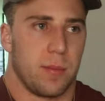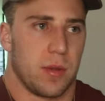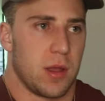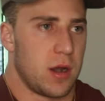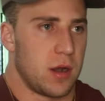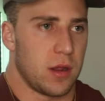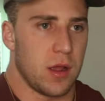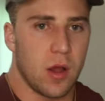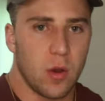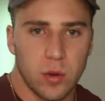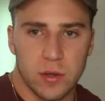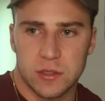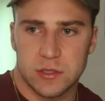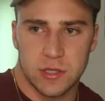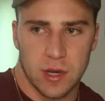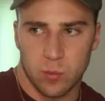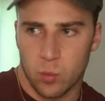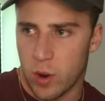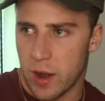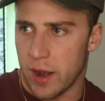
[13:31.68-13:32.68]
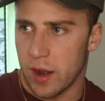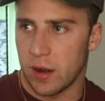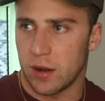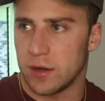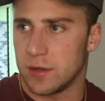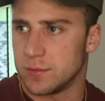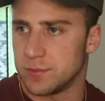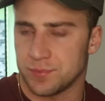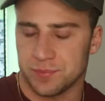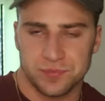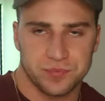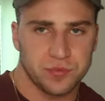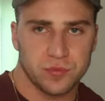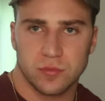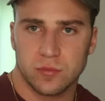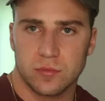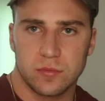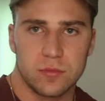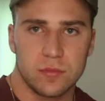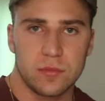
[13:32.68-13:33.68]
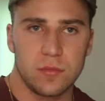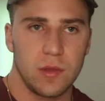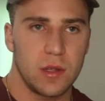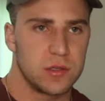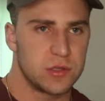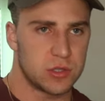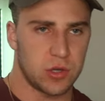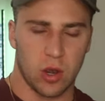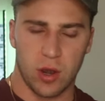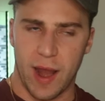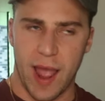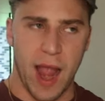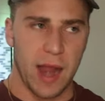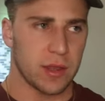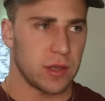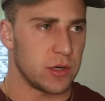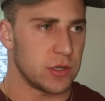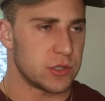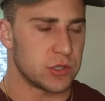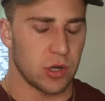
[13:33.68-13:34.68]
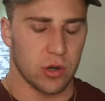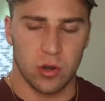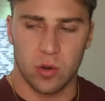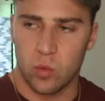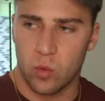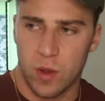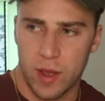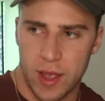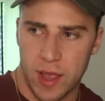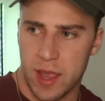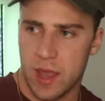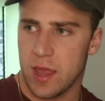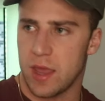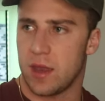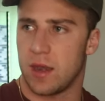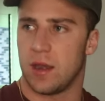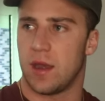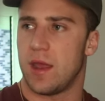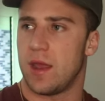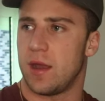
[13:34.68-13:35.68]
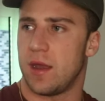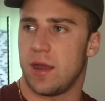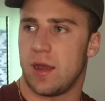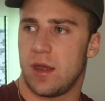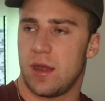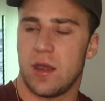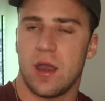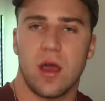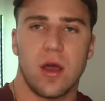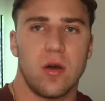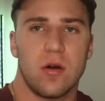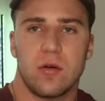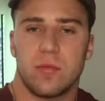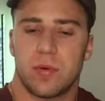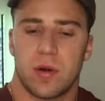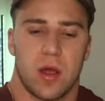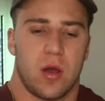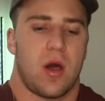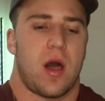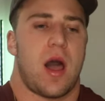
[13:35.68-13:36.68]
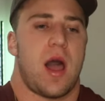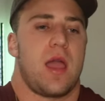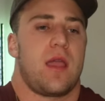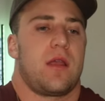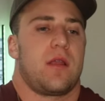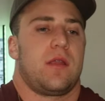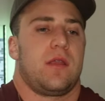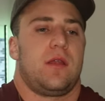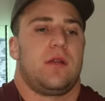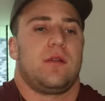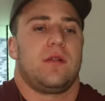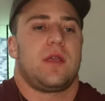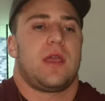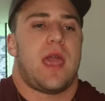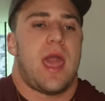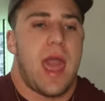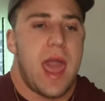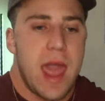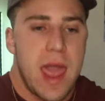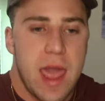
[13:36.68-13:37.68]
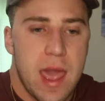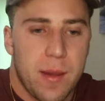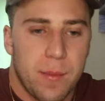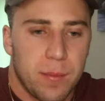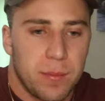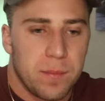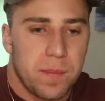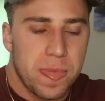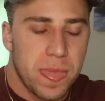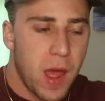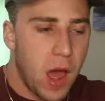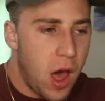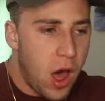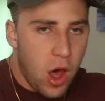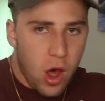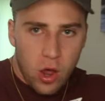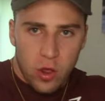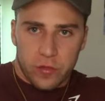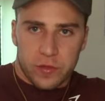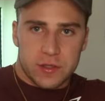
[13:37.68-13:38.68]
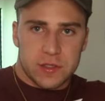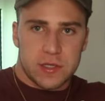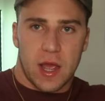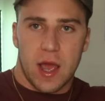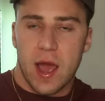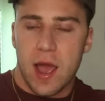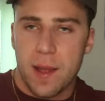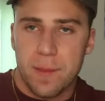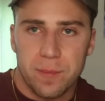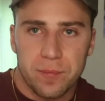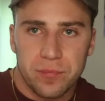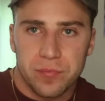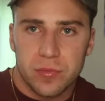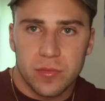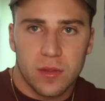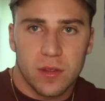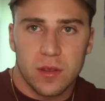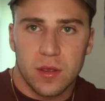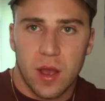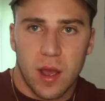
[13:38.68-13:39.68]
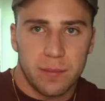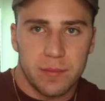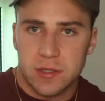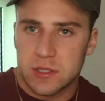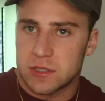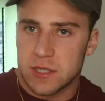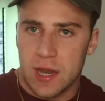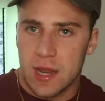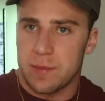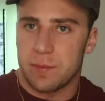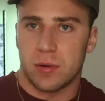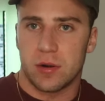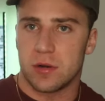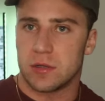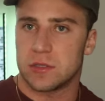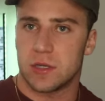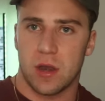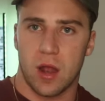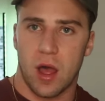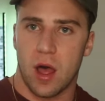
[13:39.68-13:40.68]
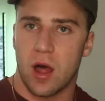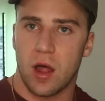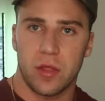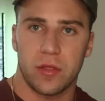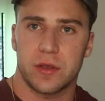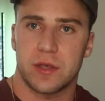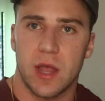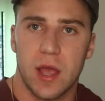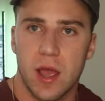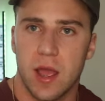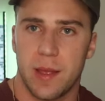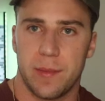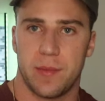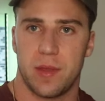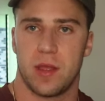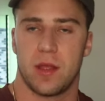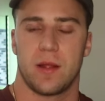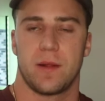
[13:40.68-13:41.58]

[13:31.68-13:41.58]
gonna go in somewhere and start acting a certain way. And no, bro, I literally am all the time. I'm the same person all the time.